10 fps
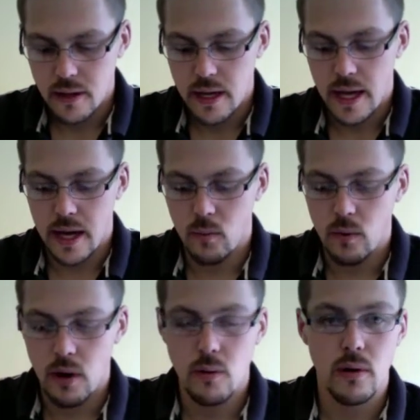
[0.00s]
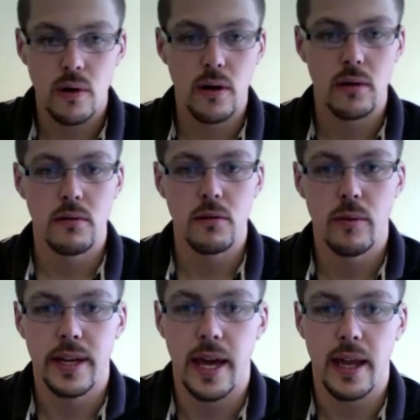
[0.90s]
And what we're
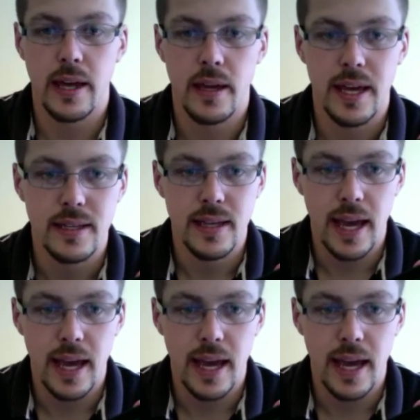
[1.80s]
lubricating is